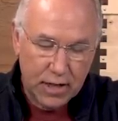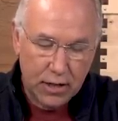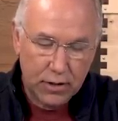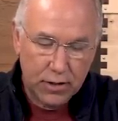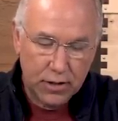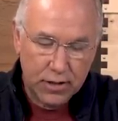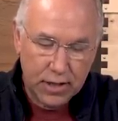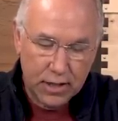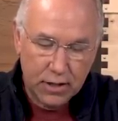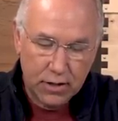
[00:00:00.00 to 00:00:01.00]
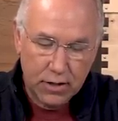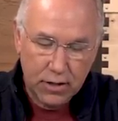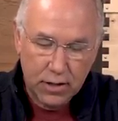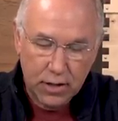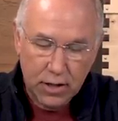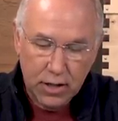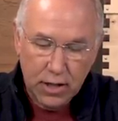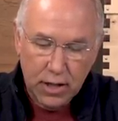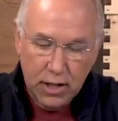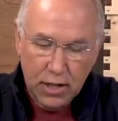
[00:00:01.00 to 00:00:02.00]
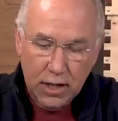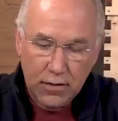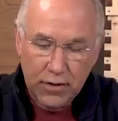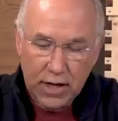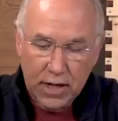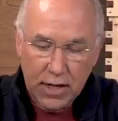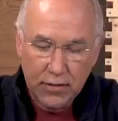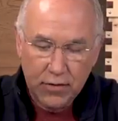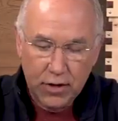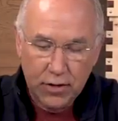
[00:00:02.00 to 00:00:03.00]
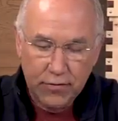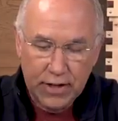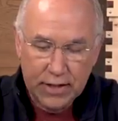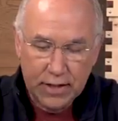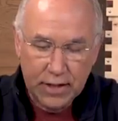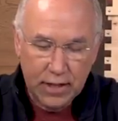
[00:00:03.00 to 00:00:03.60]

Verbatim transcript: How can you tell if the hives are vented